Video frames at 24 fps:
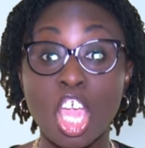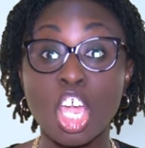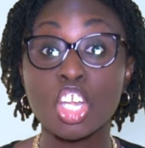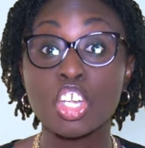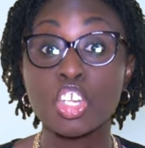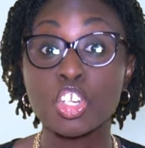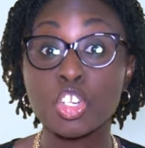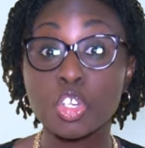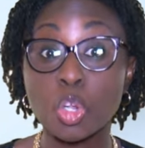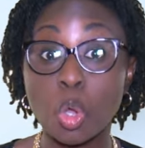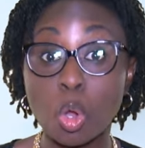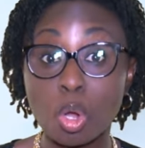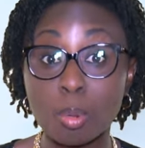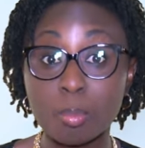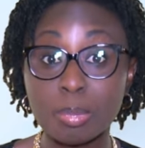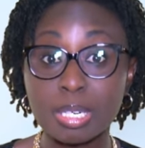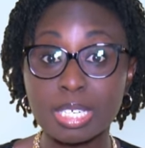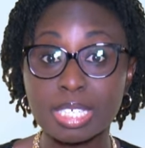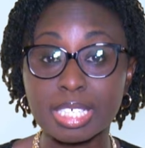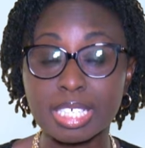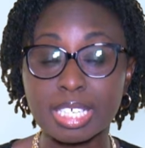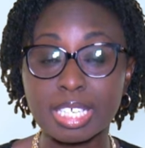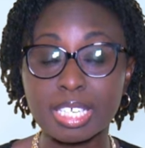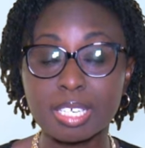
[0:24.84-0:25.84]

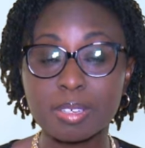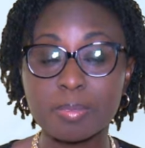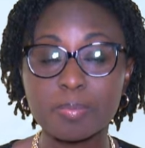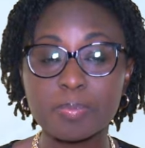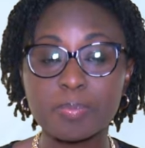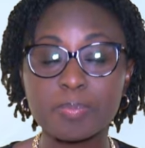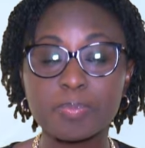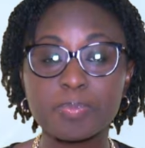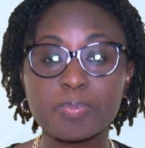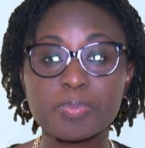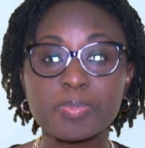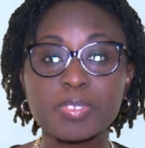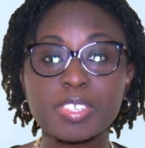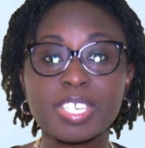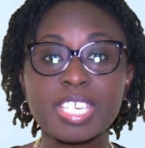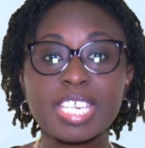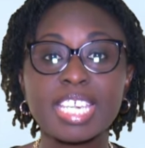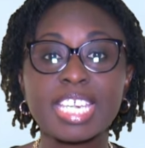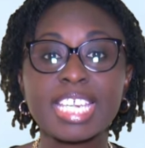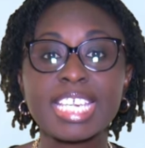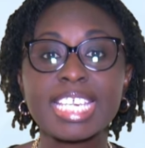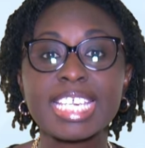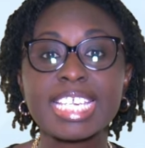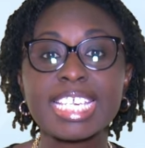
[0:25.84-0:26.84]
Normally,
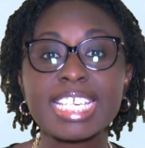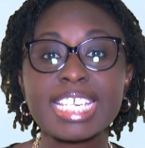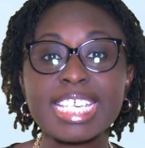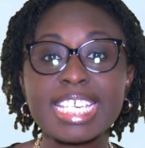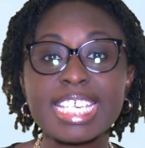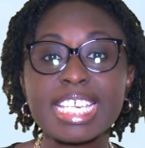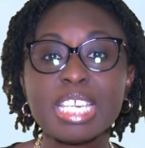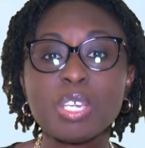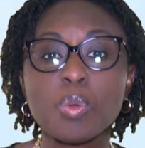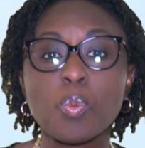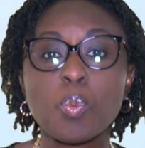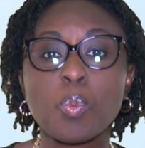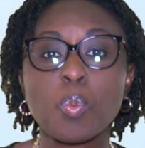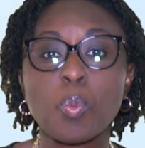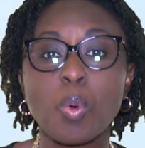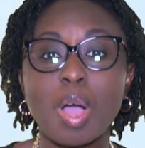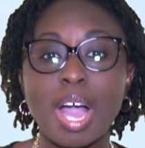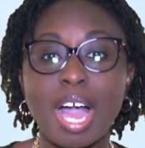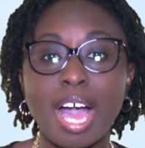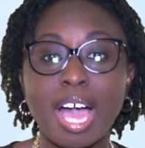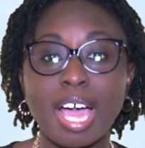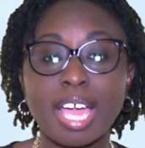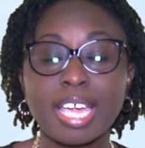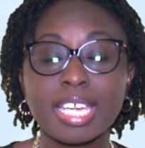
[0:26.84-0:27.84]

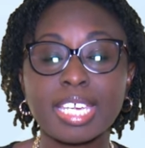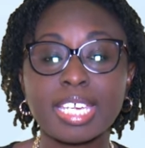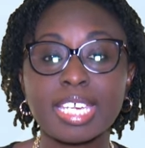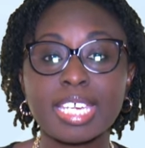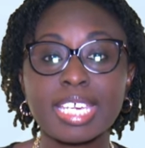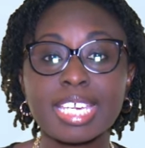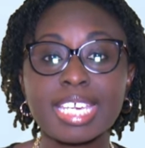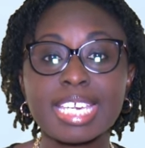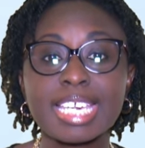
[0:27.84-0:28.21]
EY